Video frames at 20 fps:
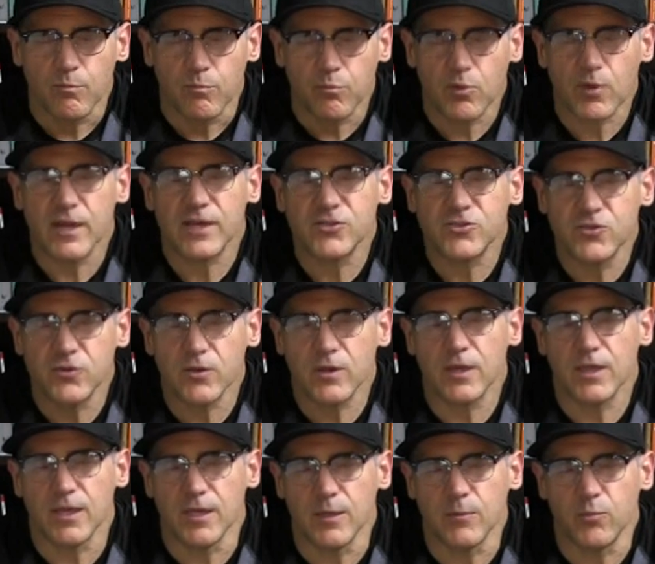bless you
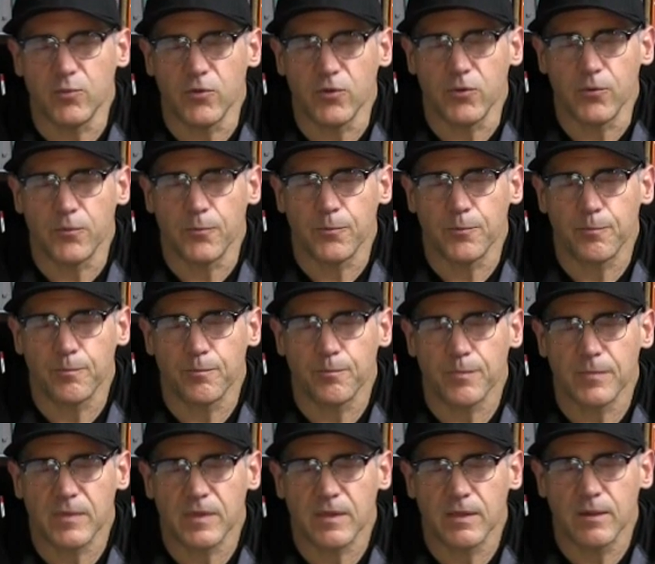and keep you.
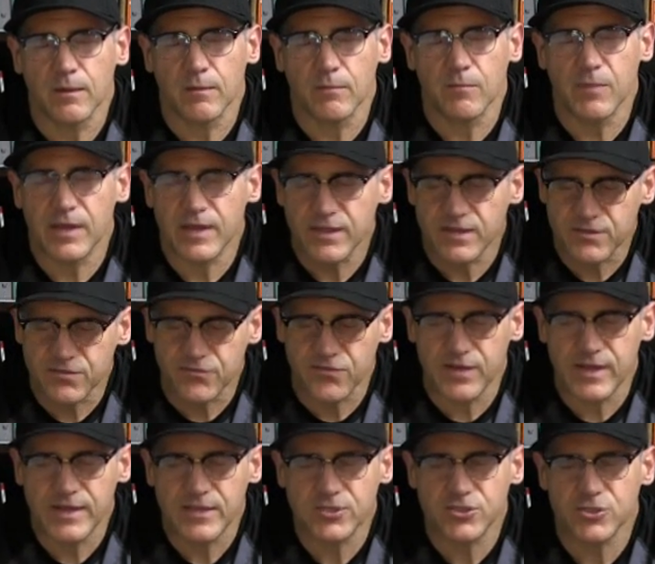Make His
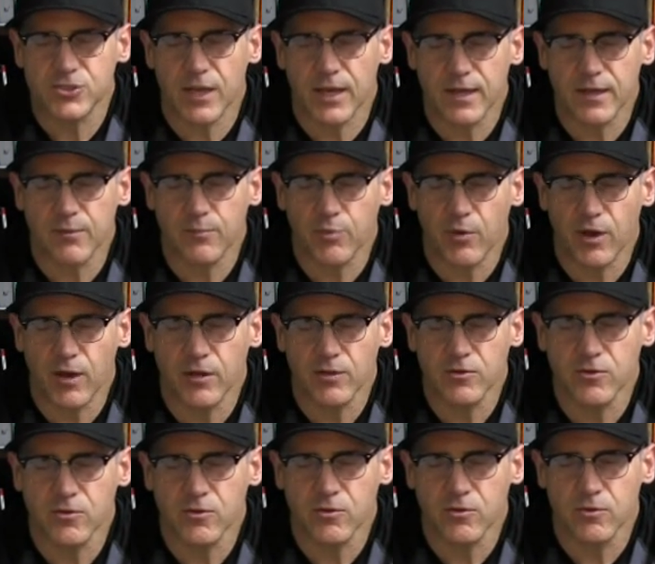face shine
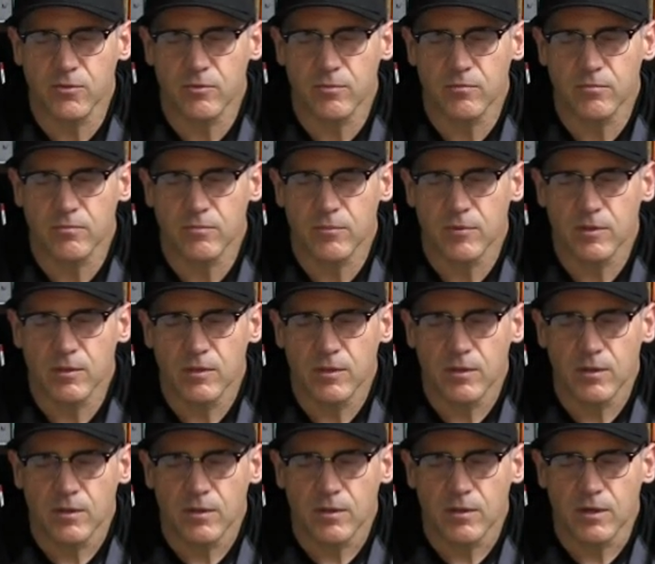upon you
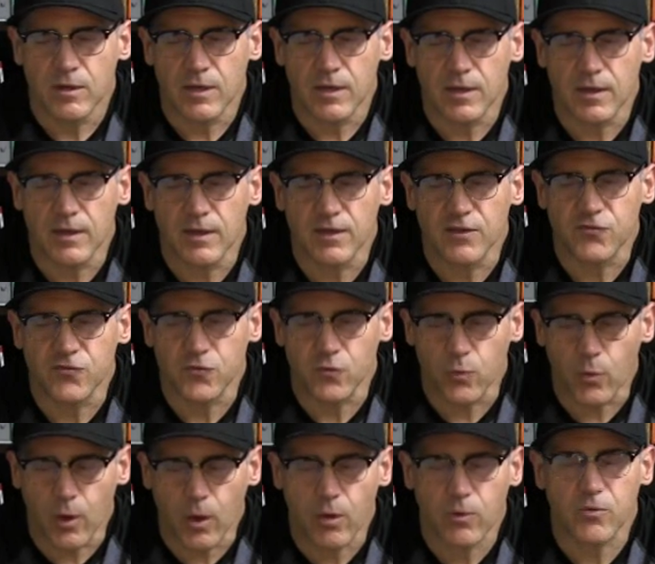as you
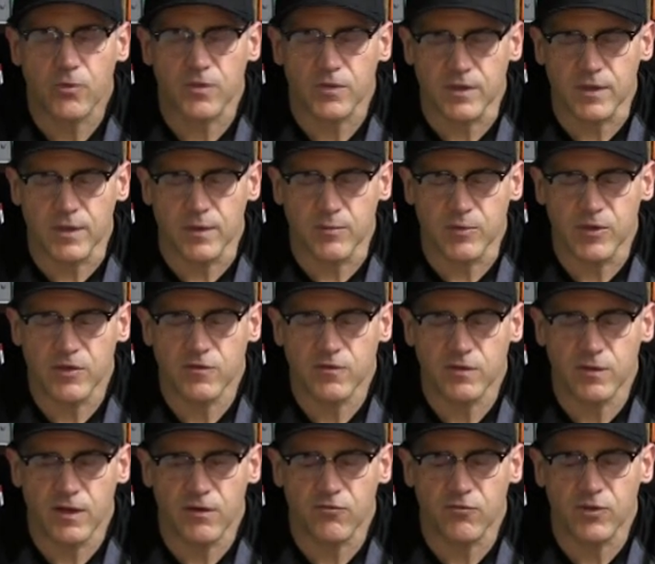walk with Him each
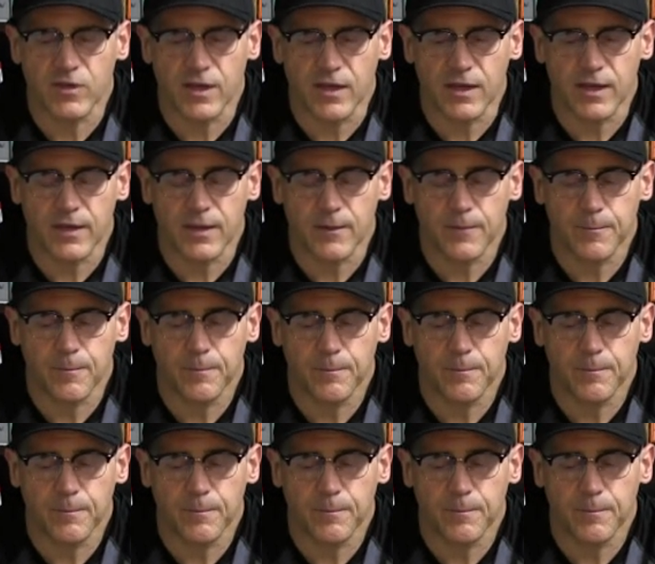and every day.